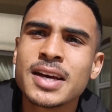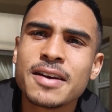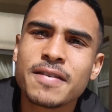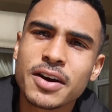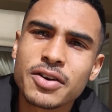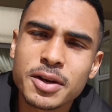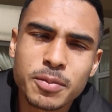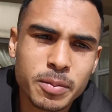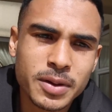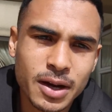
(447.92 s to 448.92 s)
If I don't eat
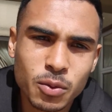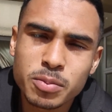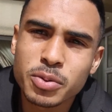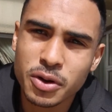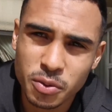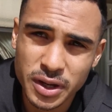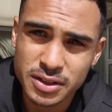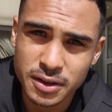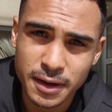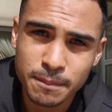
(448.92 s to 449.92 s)
properly, I will put on
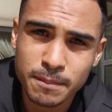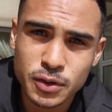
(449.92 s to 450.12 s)
weight, okay?